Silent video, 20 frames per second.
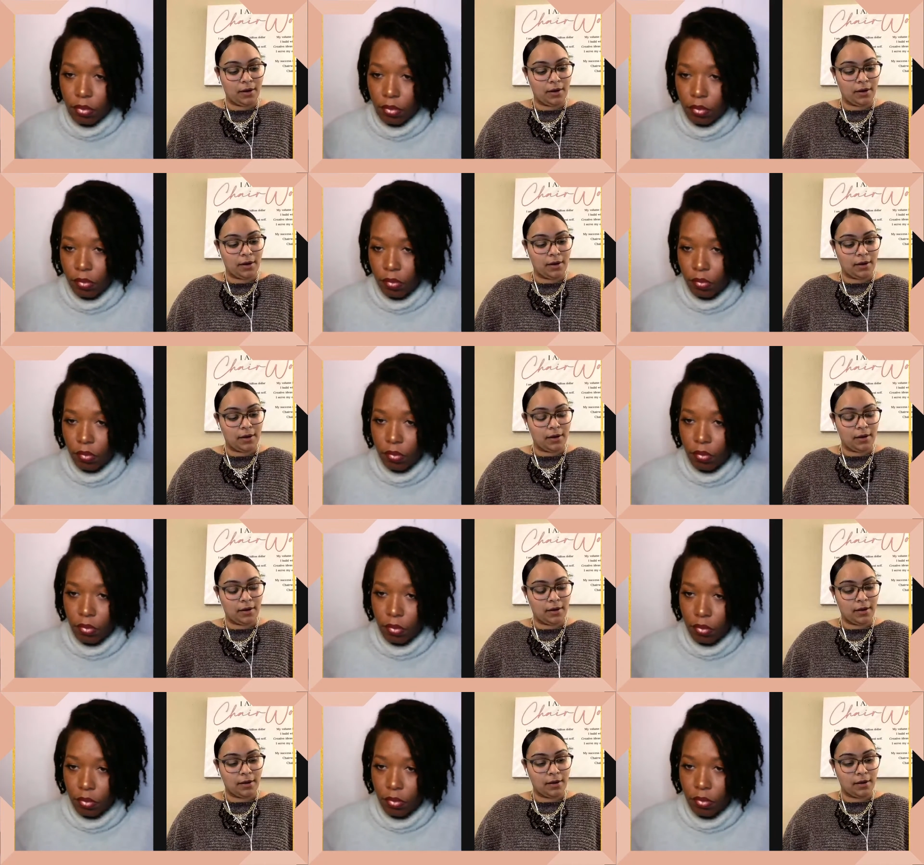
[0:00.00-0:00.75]

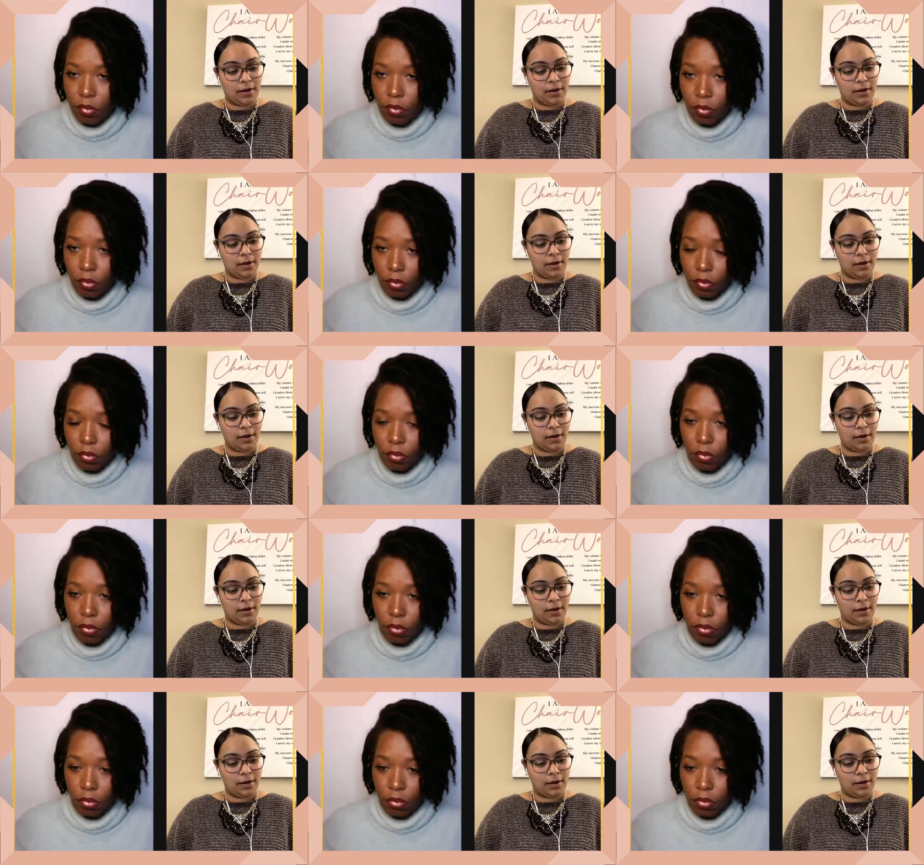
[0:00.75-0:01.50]

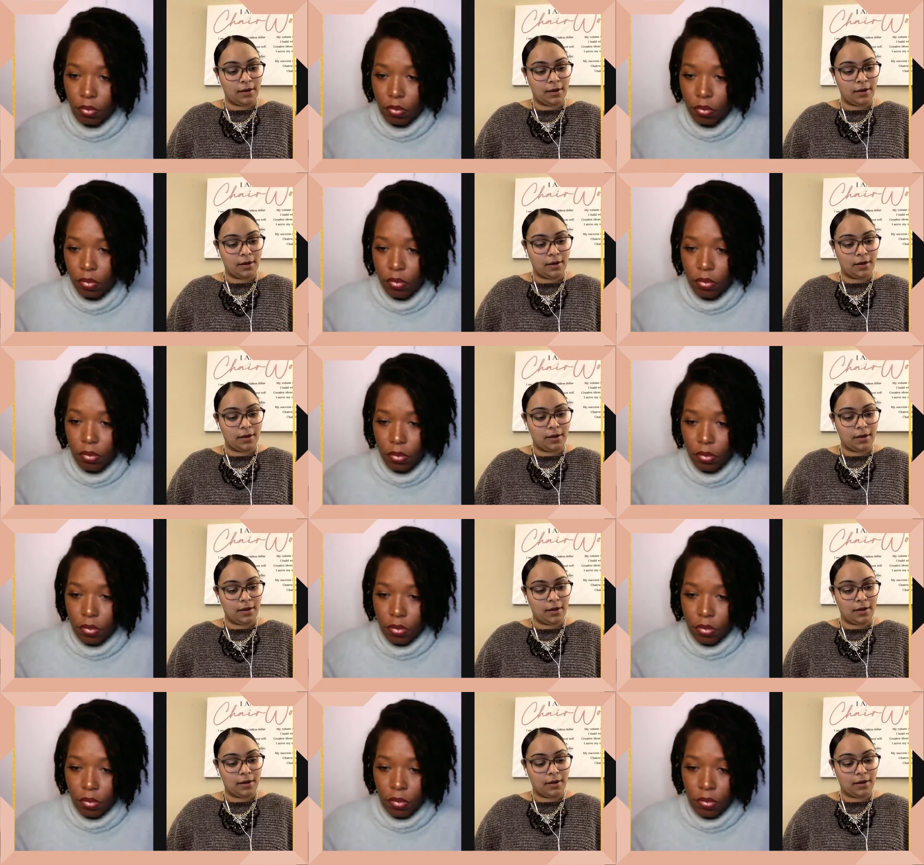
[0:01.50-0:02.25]

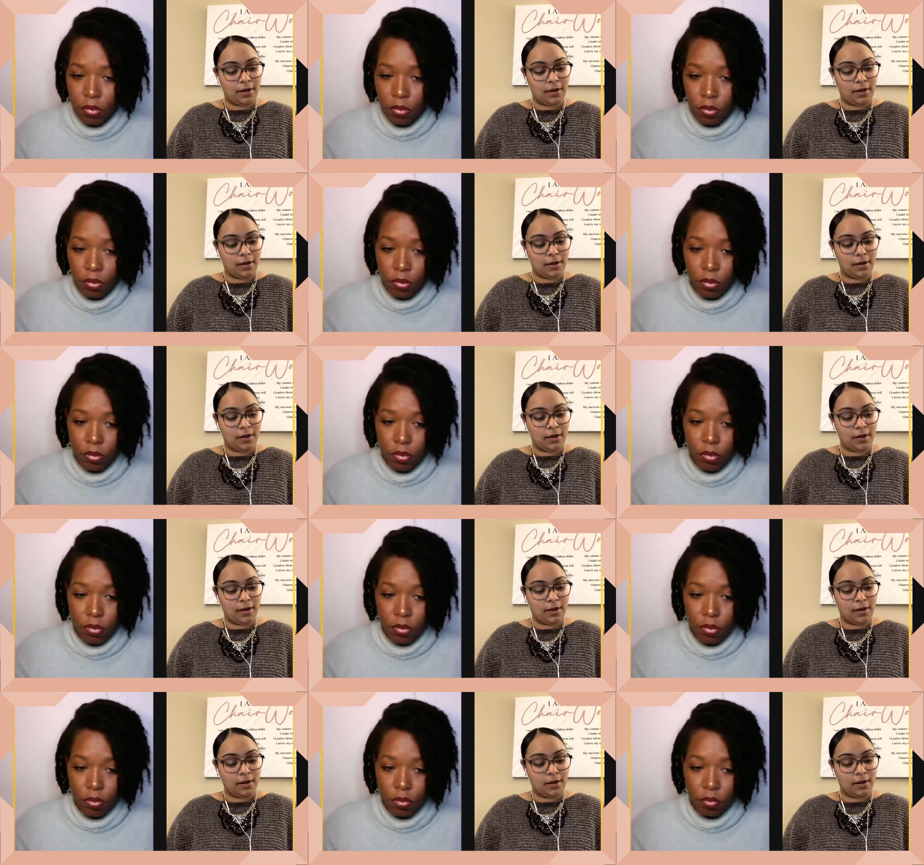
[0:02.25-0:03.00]

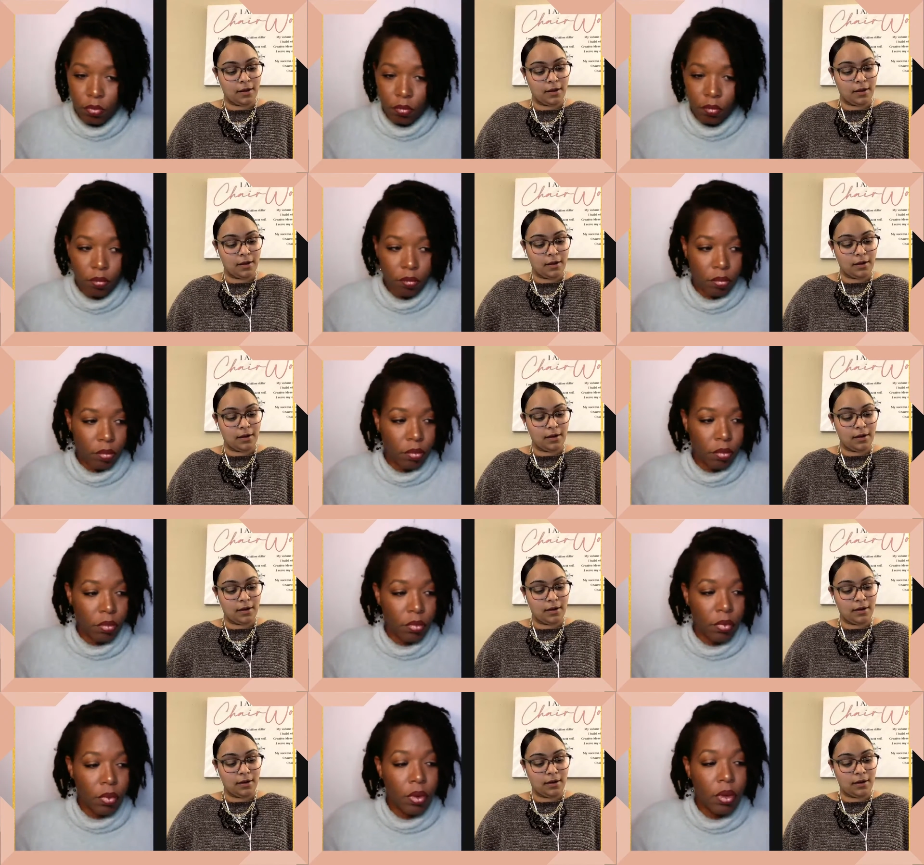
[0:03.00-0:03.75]

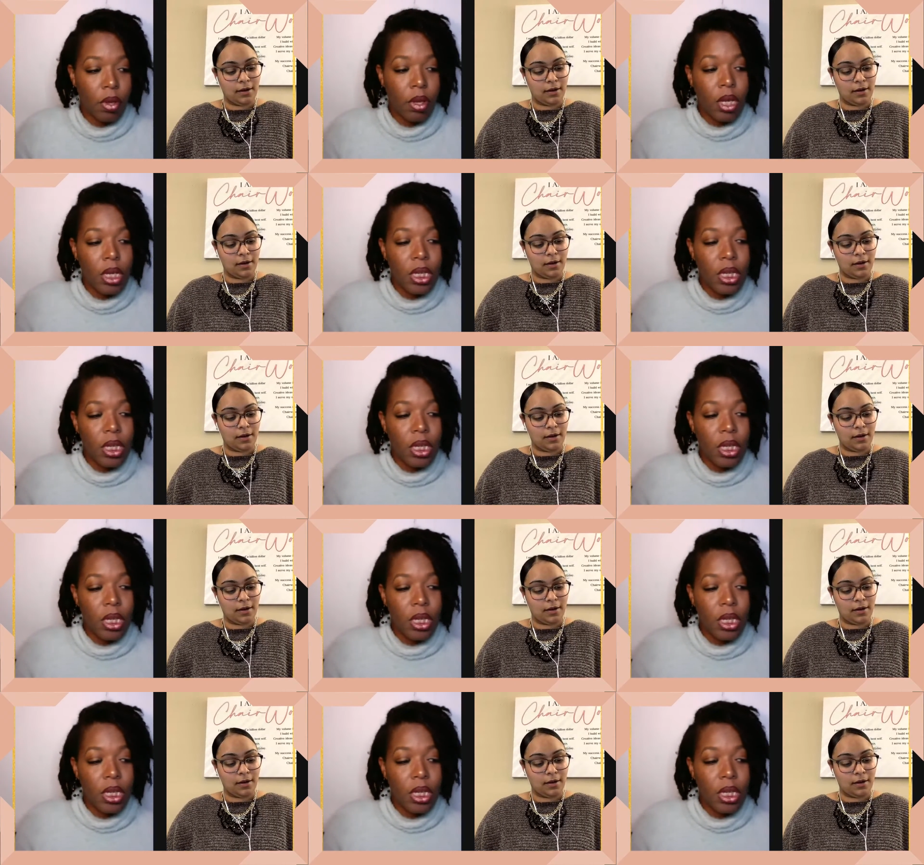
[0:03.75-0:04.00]
Nothing is said.